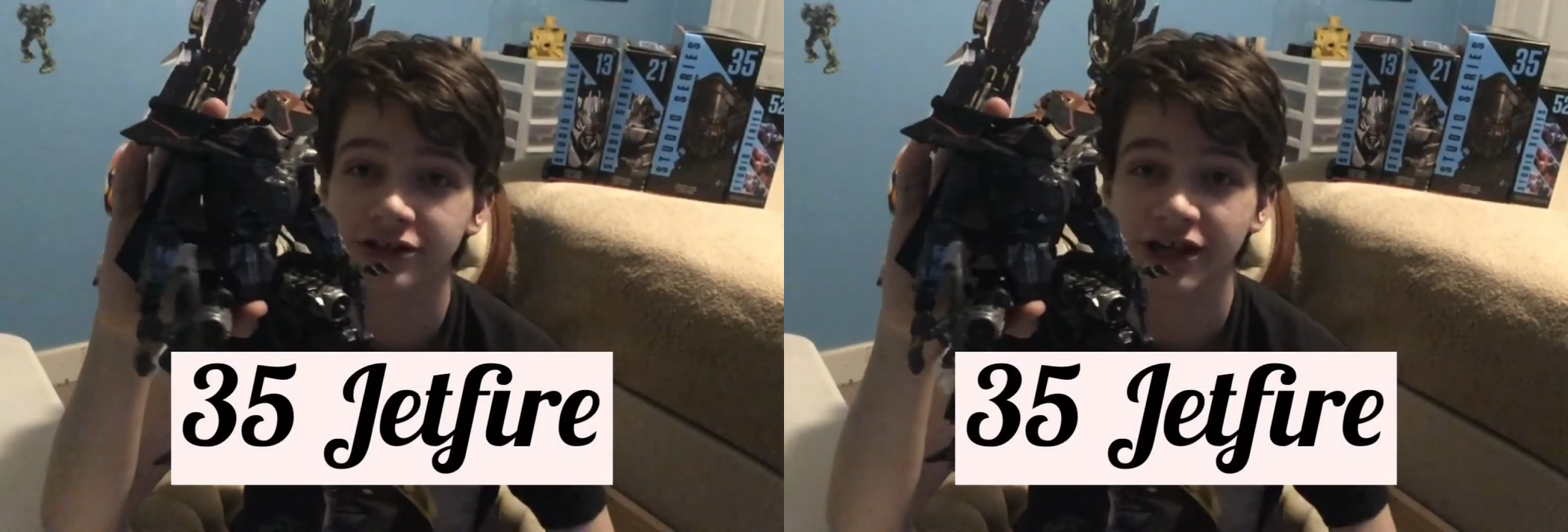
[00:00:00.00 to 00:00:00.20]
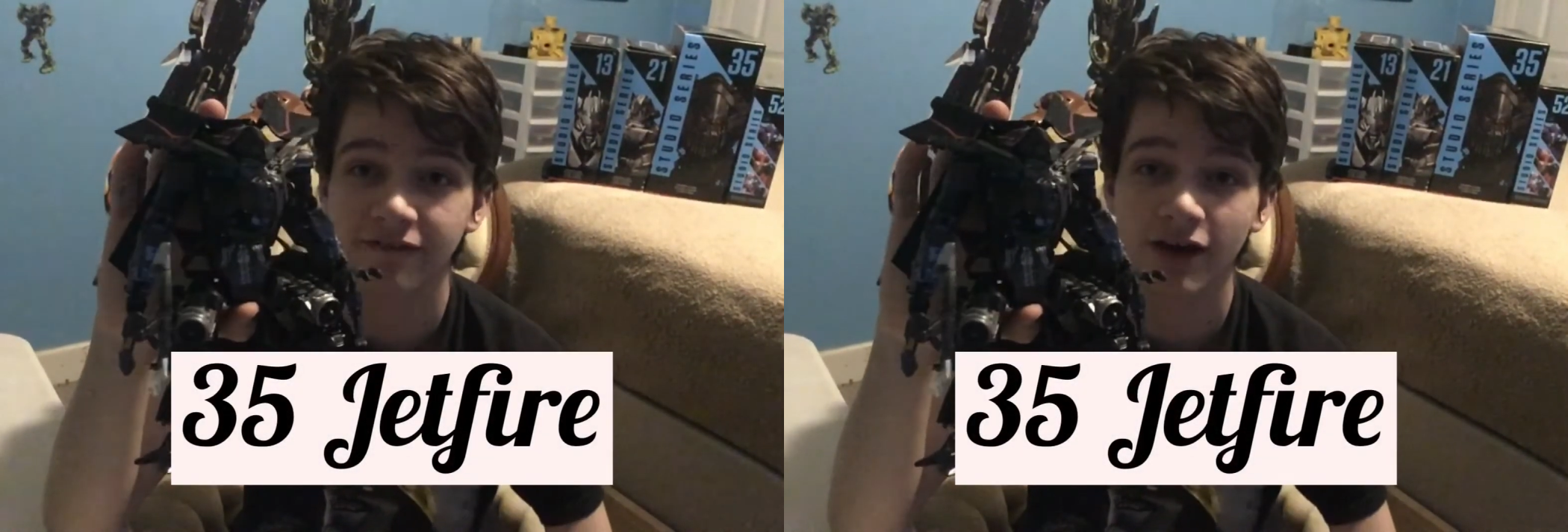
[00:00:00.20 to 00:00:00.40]

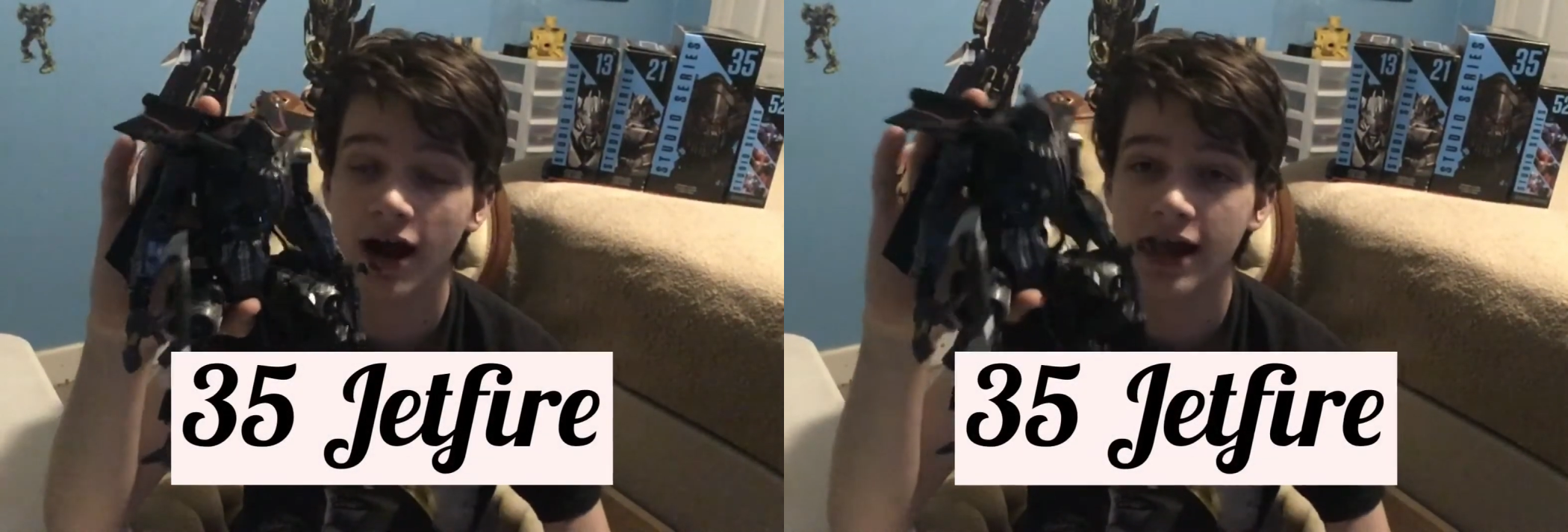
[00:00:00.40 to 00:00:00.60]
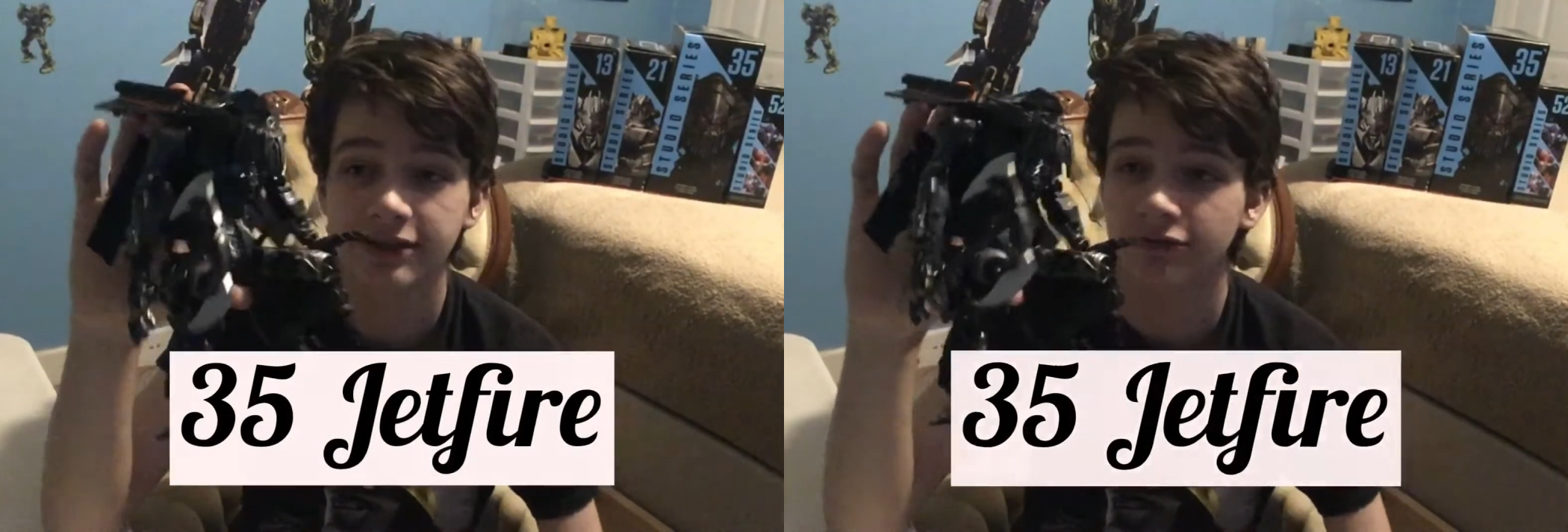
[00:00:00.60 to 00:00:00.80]
Jetfire,
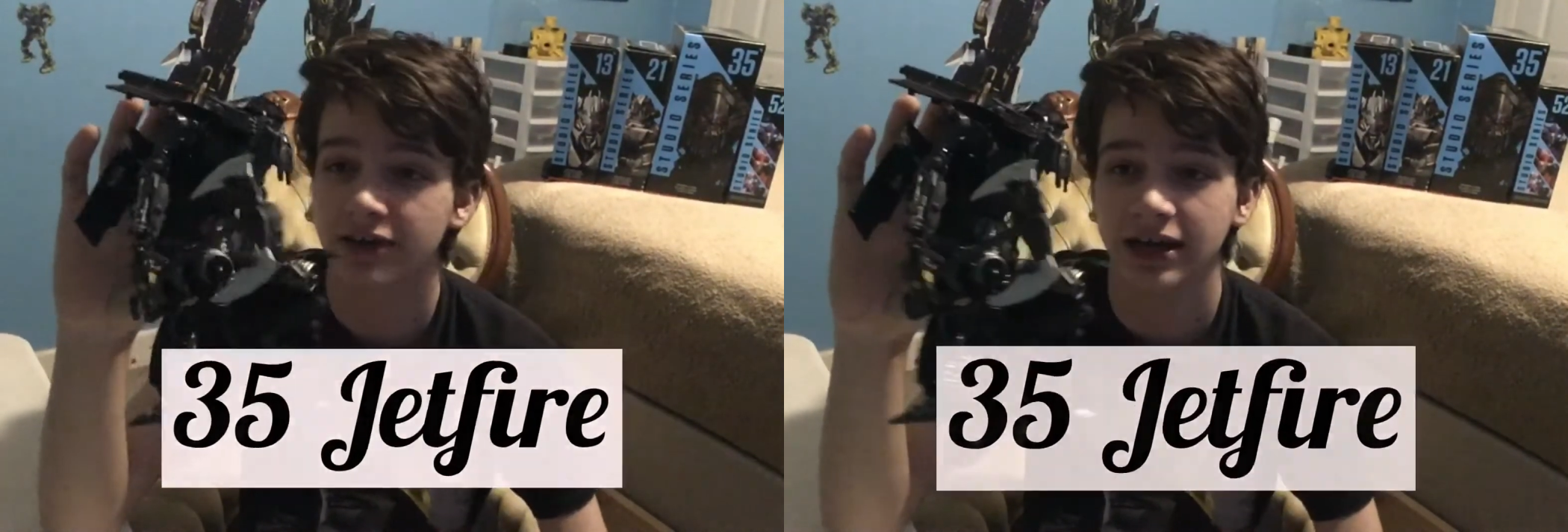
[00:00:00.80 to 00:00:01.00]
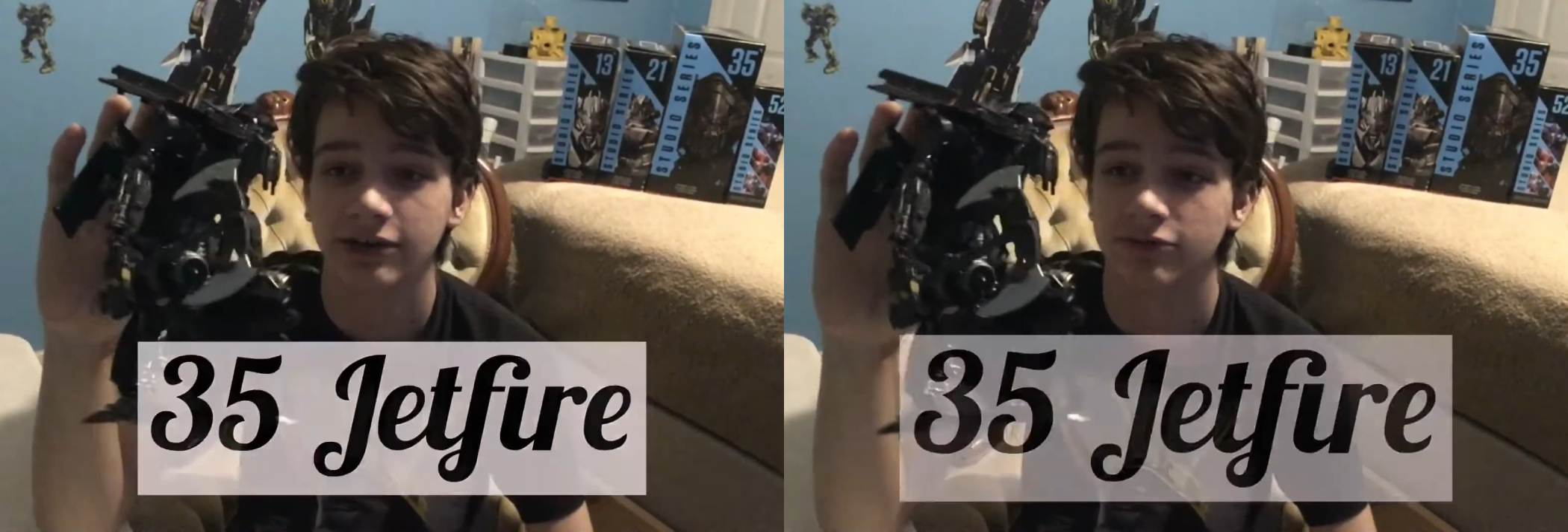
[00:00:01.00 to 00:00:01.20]
I don't think I
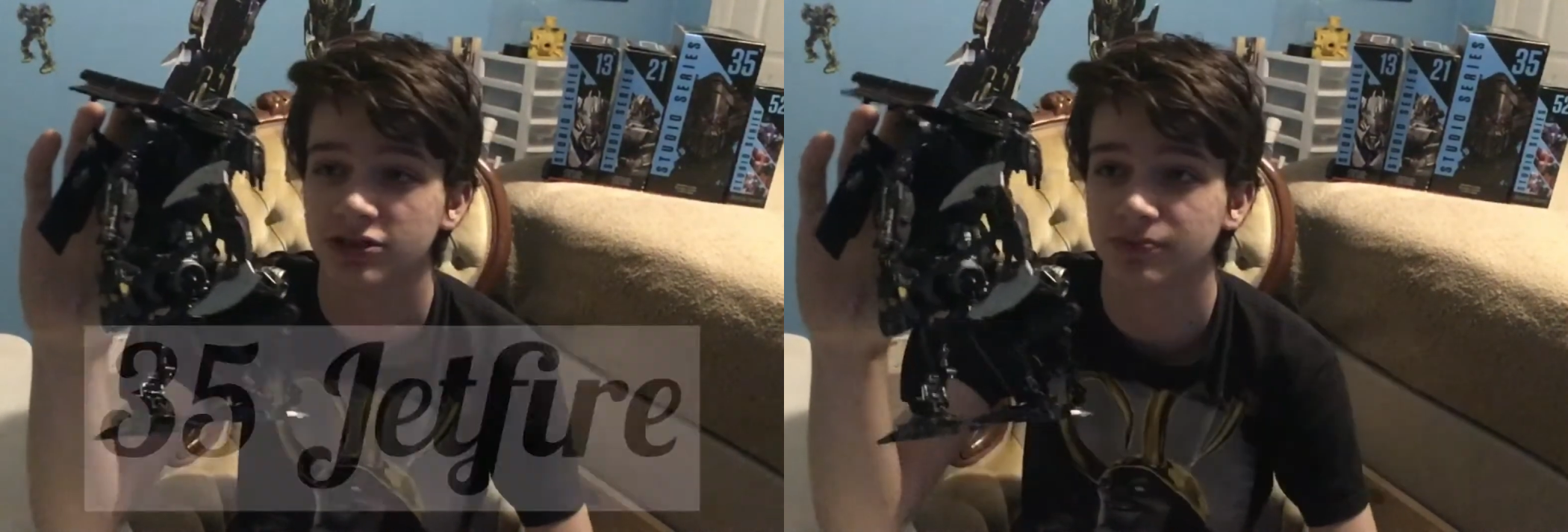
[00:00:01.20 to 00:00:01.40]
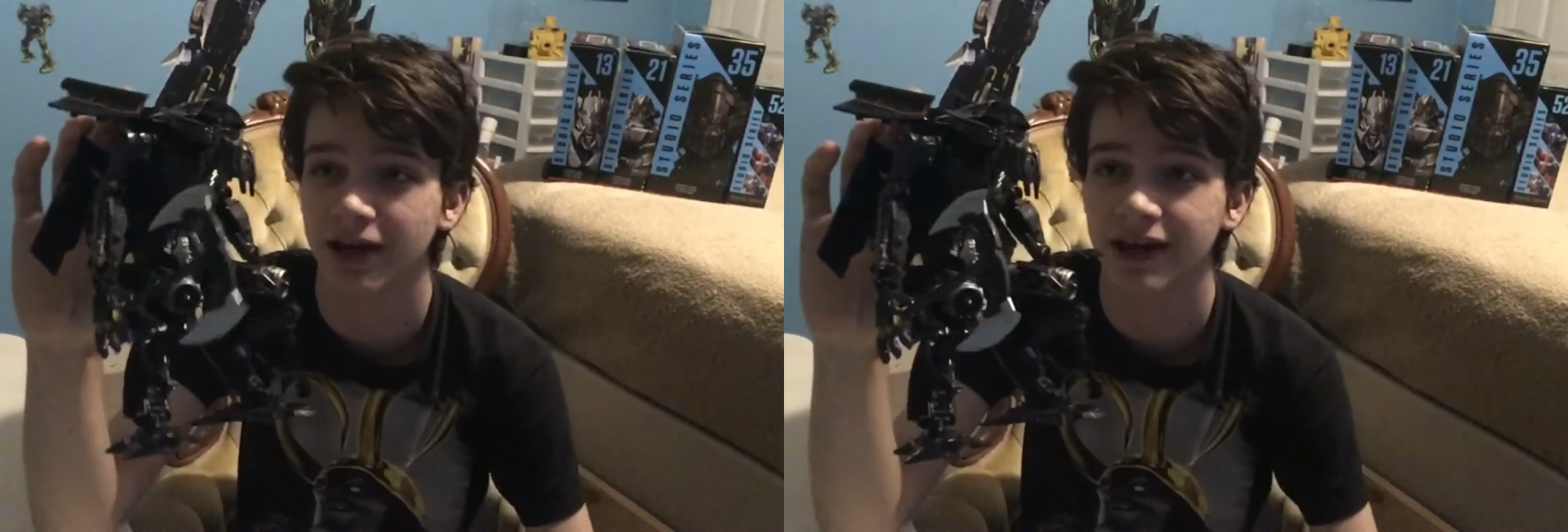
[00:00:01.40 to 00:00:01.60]
need to
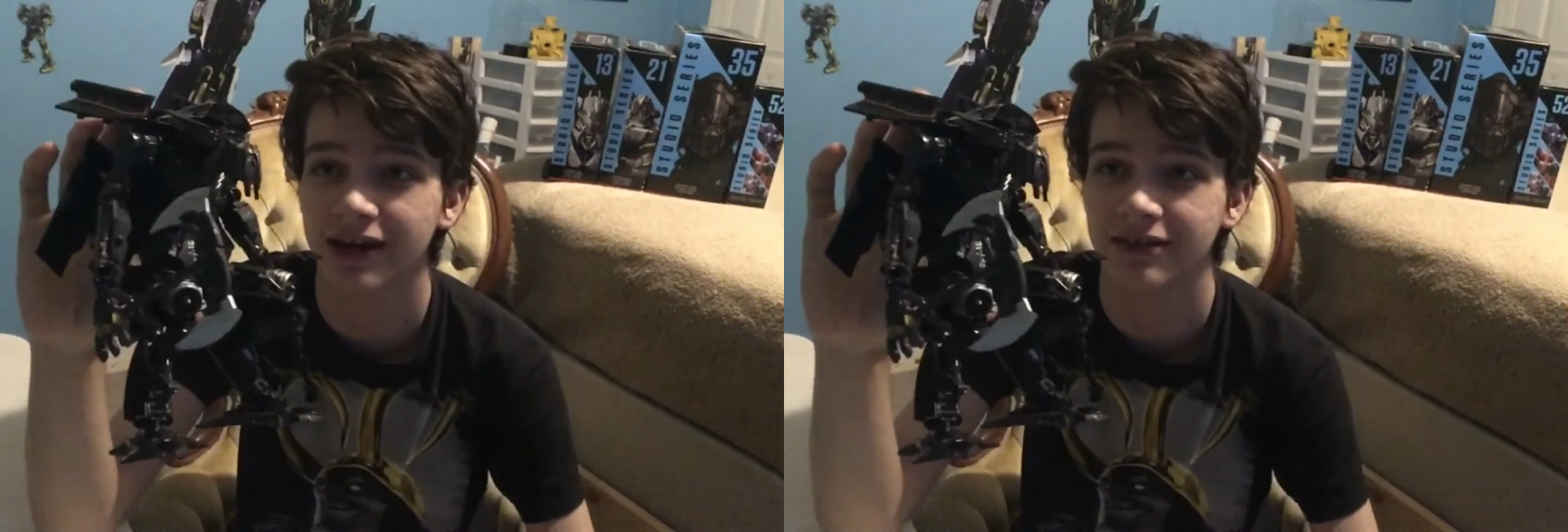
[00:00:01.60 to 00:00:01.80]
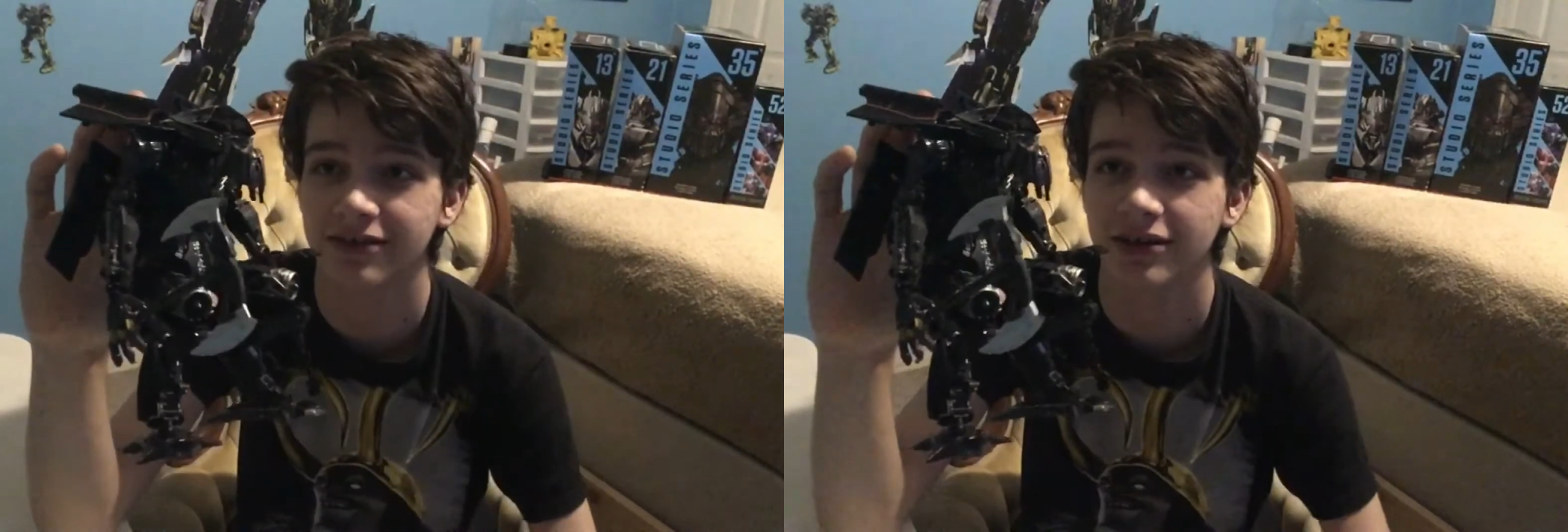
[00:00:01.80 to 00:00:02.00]
explain
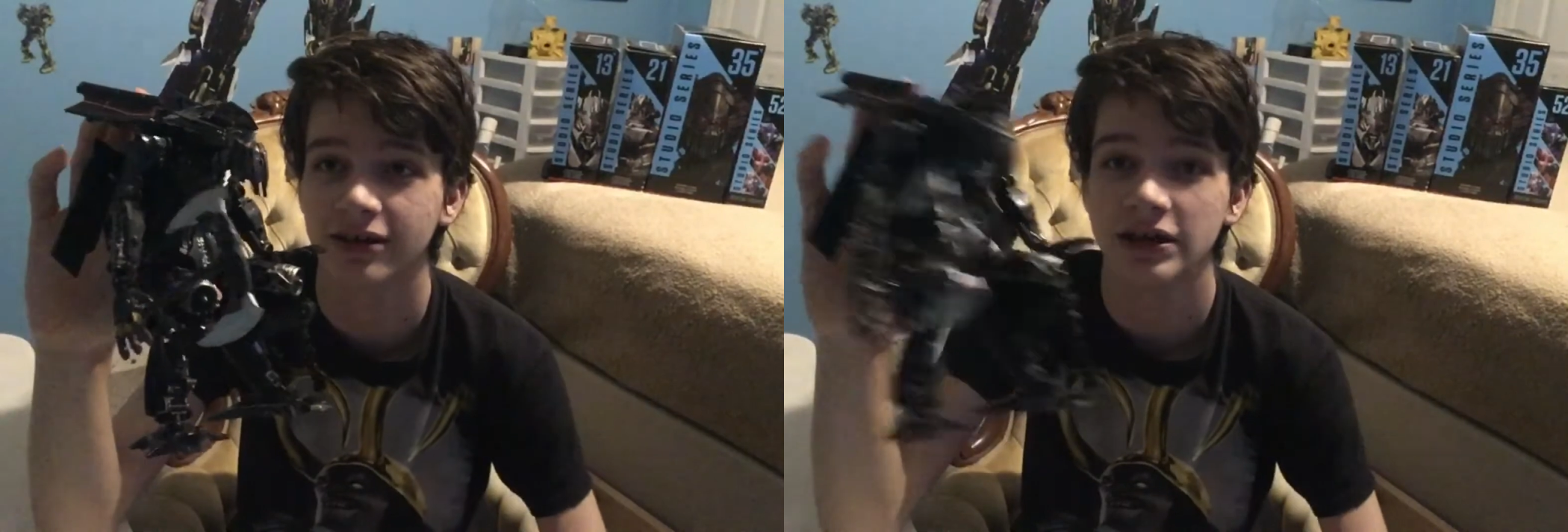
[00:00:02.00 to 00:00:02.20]
anything.